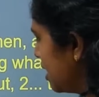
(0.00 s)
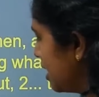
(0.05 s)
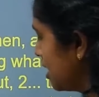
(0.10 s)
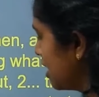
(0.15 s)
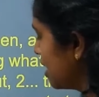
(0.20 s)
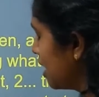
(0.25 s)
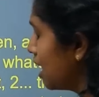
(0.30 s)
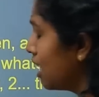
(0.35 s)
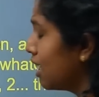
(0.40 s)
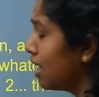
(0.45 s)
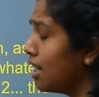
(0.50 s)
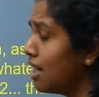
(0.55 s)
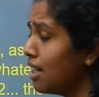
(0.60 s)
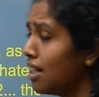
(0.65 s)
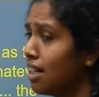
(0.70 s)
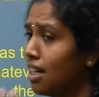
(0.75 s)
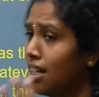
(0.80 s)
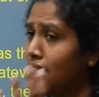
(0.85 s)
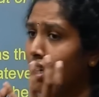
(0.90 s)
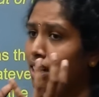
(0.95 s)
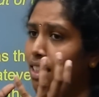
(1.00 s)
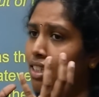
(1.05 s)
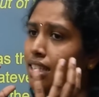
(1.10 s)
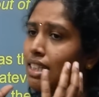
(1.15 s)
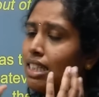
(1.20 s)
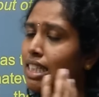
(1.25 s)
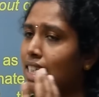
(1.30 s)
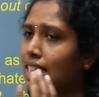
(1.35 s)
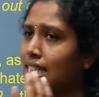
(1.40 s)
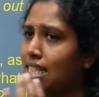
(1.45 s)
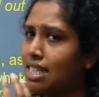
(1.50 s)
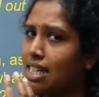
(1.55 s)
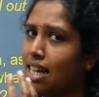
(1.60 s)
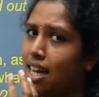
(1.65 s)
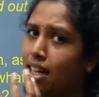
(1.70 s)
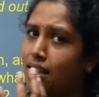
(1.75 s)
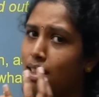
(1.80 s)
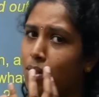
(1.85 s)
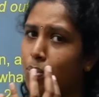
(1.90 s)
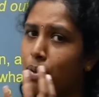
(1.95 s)
These
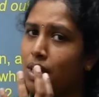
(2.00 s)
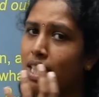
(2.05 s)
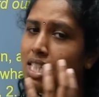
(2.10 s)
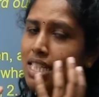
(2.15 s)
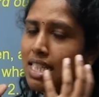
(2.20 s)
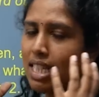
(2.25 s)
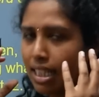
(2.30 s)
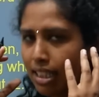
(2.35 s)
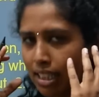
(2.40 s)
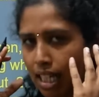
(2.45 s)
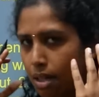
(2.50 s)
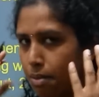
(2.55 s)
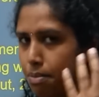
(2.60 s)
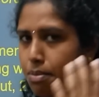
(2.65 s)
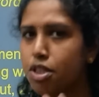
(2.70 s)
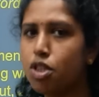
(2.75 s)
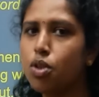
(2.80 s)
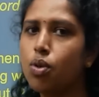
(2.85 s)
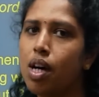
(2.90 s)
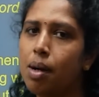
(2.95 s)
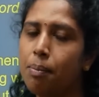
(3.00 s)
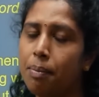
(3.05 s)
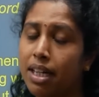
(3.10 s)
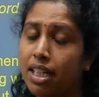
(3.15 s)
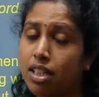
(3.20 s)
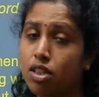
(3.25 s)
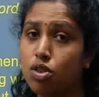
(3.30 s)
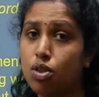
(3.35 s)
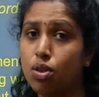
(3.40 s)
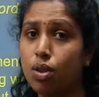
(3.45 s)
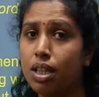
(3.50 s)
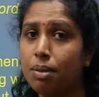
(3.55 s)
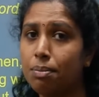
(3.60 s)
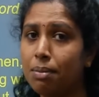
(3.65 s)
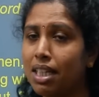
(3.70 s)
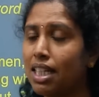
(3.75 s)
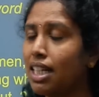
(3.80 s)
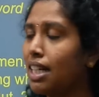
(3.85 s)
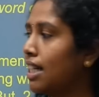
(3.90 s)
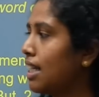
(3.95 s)
are the words that comes to our mind. So
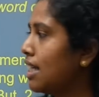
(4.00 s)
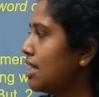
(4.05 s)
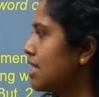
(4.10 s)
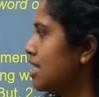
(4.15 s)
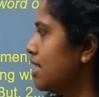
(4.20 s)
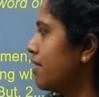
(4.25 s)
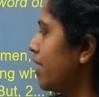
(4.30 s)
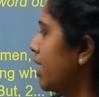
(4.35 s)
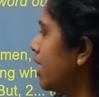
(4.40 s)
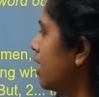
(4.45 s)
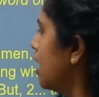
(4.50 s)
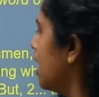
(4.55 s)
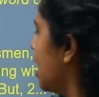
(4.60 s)
immediately, see, when